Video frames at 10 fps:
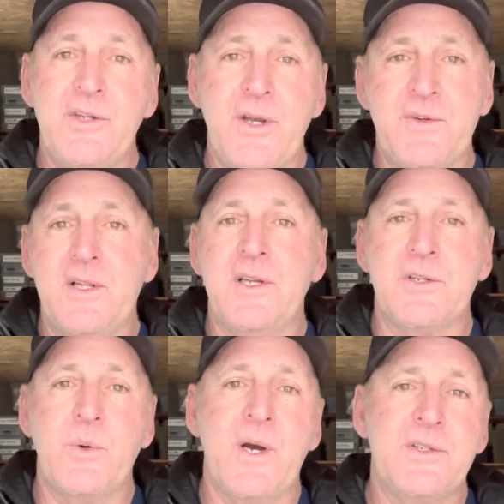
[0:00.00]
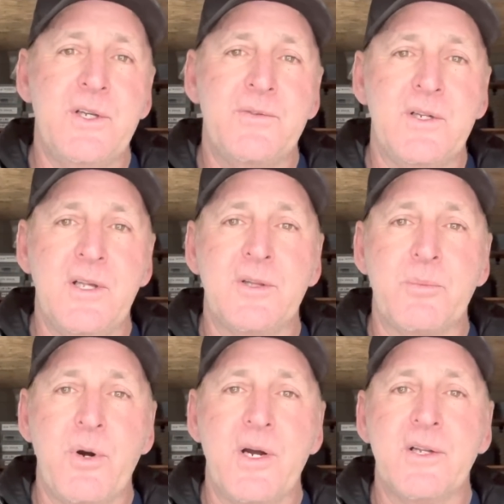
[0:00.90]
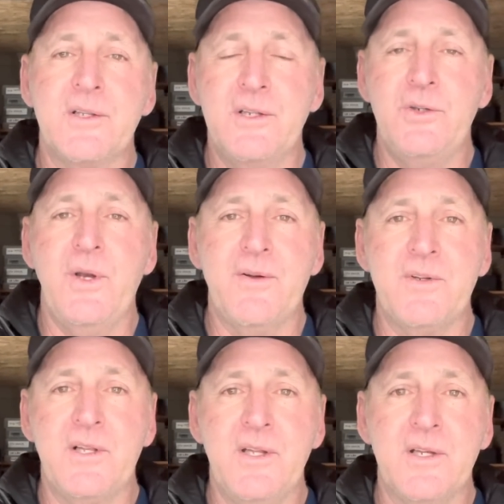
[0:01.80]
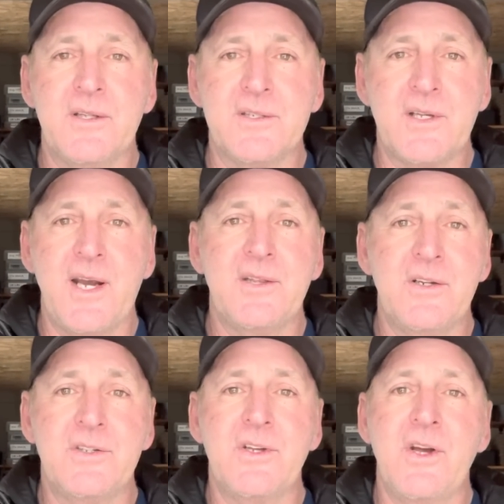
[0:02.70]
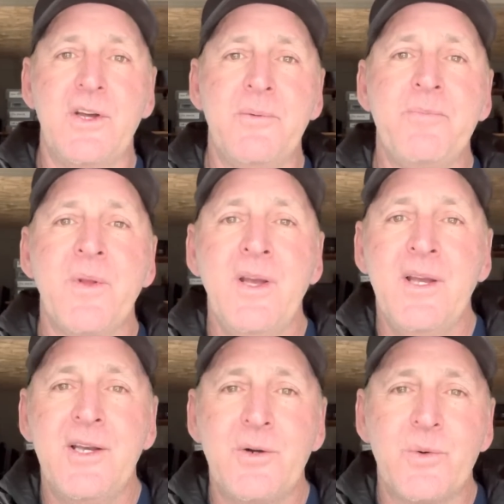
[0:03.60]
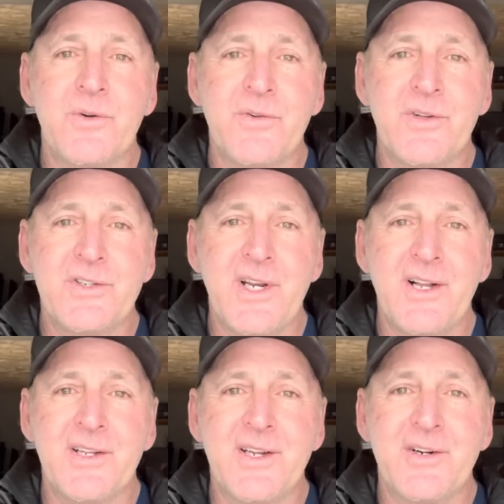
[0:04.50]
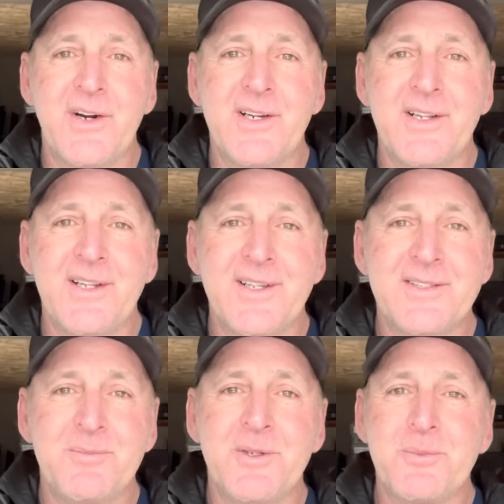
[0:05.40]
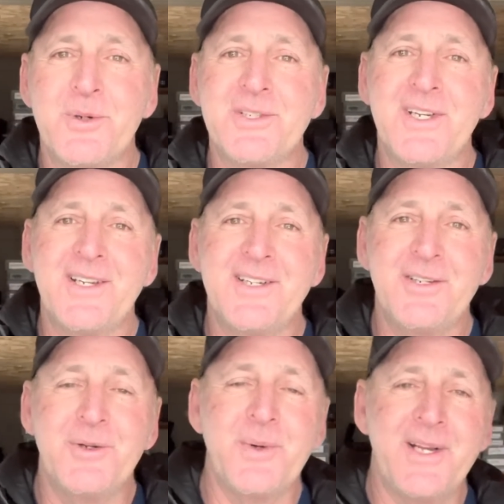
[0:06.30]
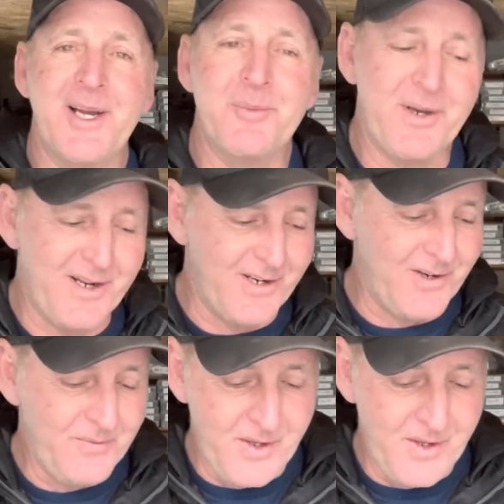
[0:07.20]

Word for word: You have to click twice. You have to click the product, then you have to click the site that it's on in order for the channel to get credit, and that's much appreciated. Good way to help out here.